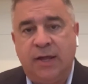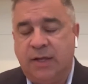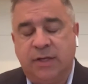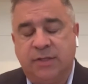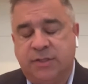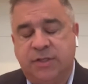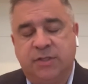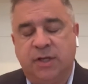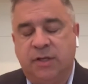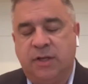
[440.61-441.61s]
It's
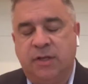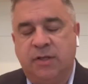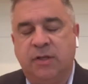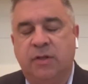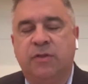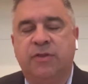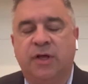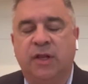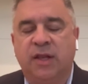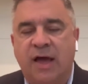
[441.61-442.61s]
just
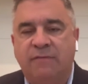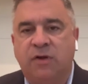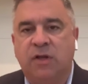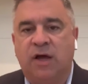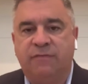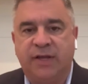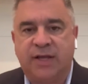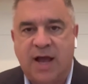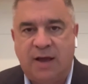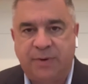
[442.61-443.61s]
the level of
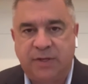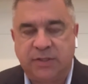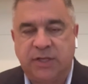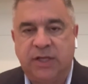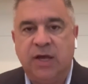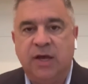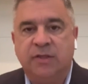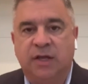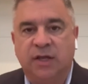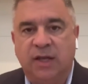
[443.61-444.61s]
incompetency,
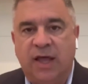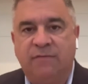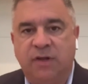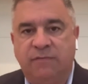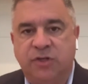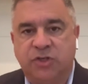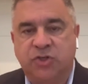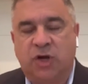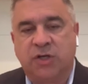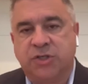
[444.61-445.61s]
the level of
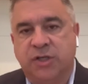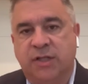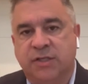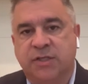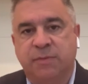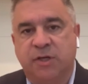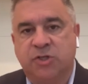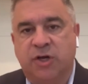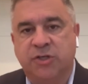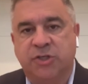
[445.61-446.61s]
destruction that this
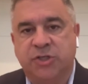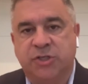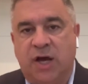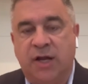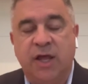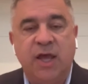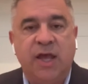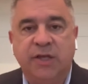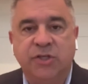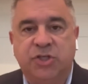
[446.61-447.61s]
administration's done
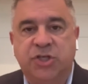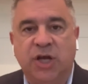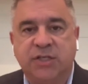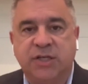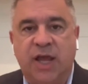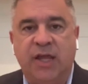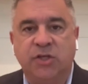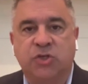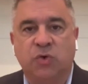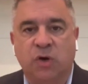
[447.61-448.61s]
in just
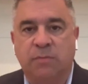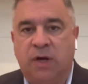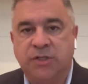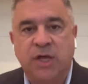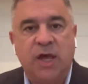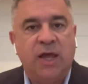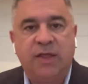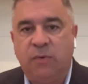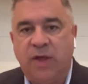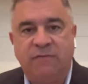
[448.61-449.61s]
8 short months,
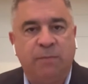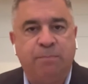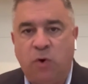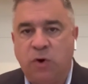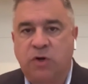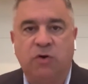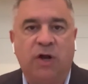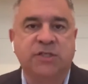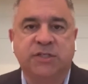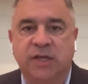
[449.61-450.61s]
that we have a border
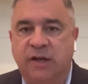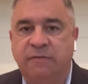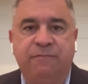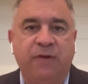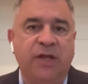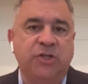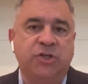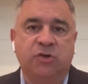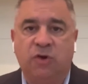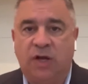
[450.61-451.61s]
crisis, an
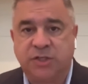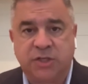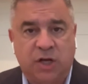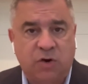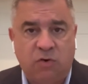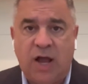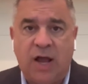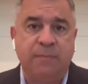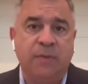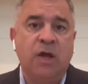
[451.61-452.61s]
inflation crisis, a
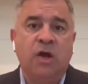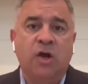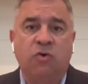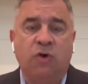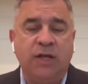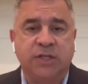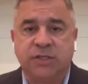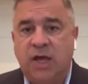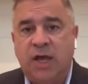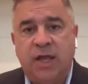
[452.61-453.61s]
crime
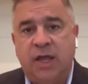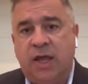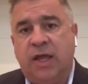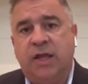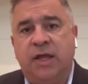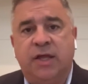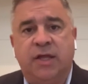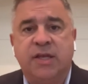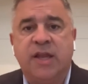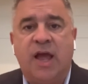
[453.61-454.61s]
crisis.
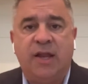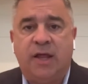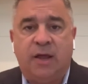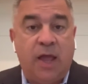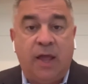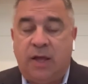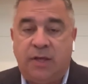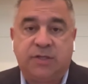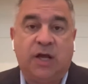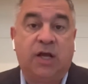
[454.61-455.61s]

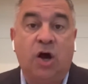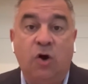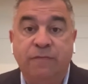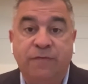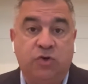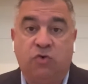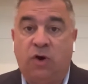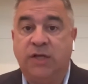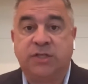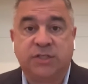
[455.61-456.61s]
It's a COVID
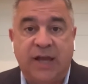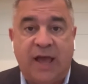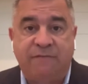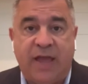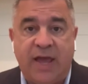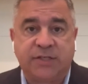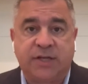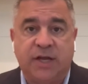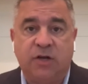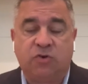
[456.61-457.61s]
crisis, an
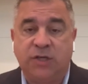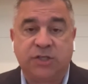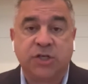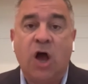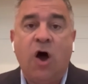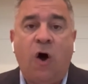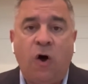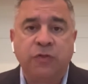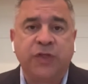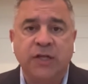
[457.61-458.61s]
Afghanistan crisis,
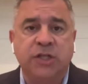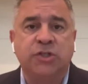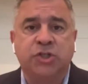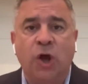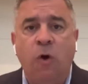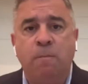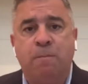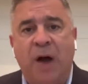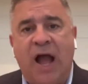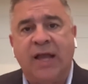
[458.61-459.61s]
all things that Joe
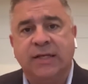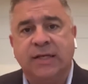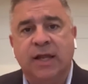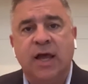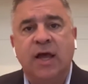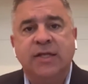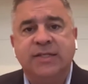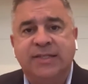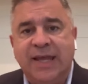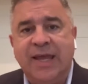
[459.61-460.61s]
Biden
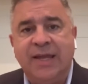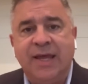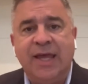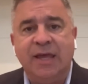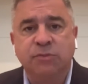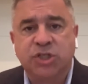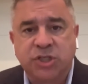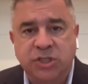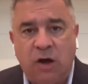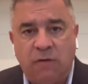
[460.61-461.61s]
did
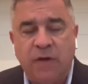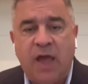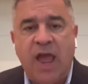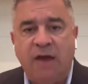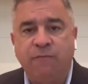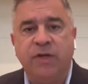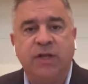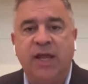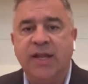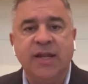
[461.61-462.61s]
himself.
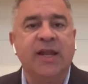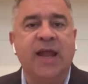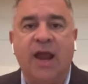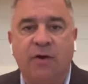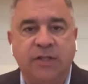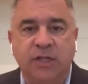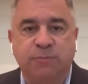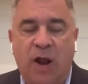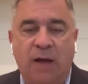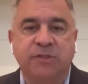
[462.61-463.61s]
He didn't inherit these
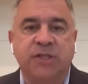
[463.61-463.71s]
problems.